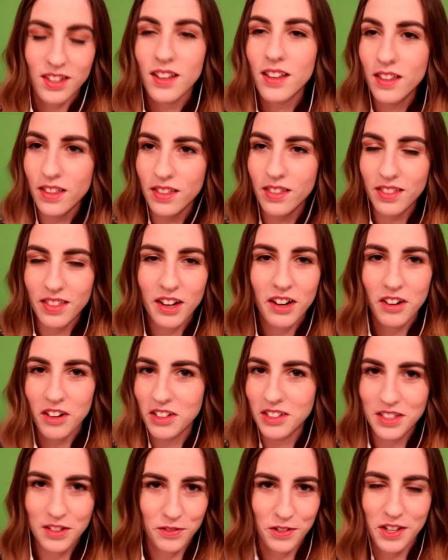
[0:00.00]
And they're
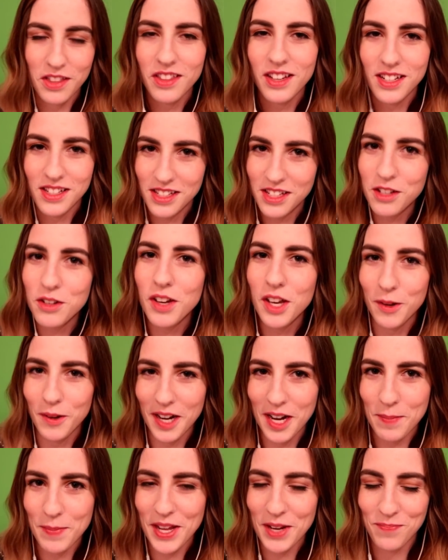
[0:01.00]
all different things. You get
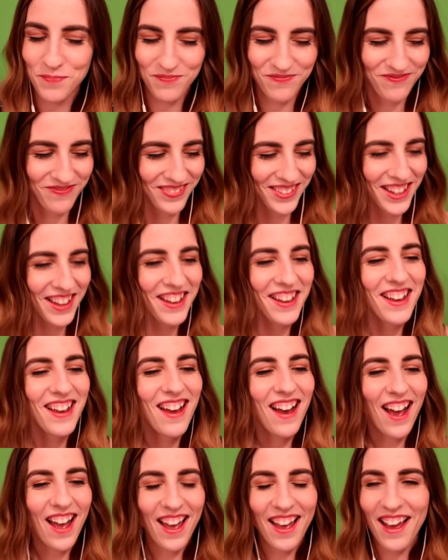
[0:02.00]
what I mean?
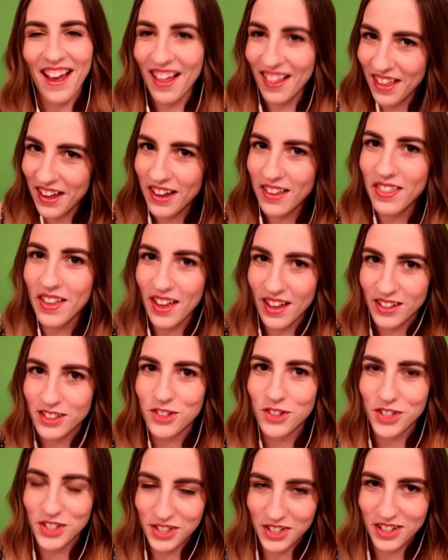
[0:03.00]
I like the
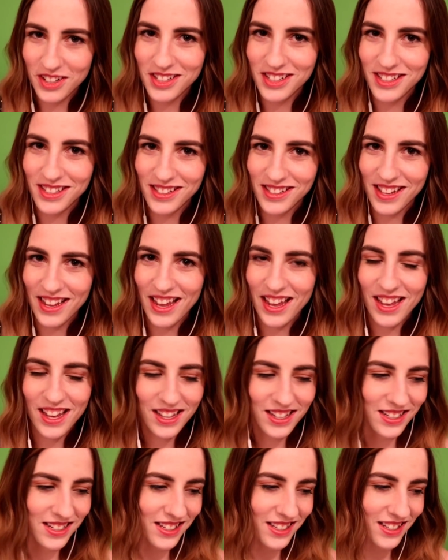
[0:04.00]
extra sauce,
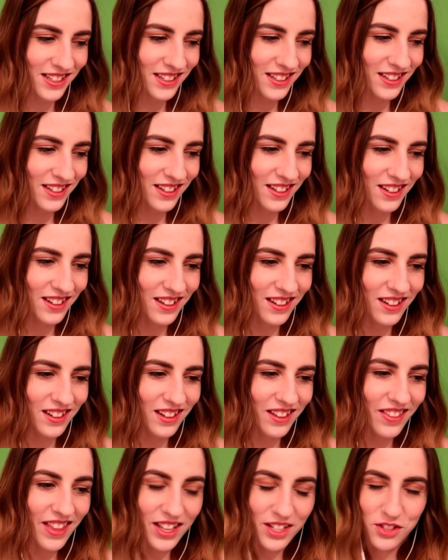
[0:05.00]
and
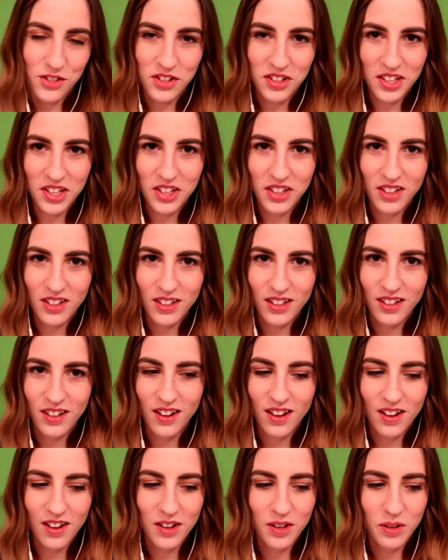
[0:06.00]
that's really good.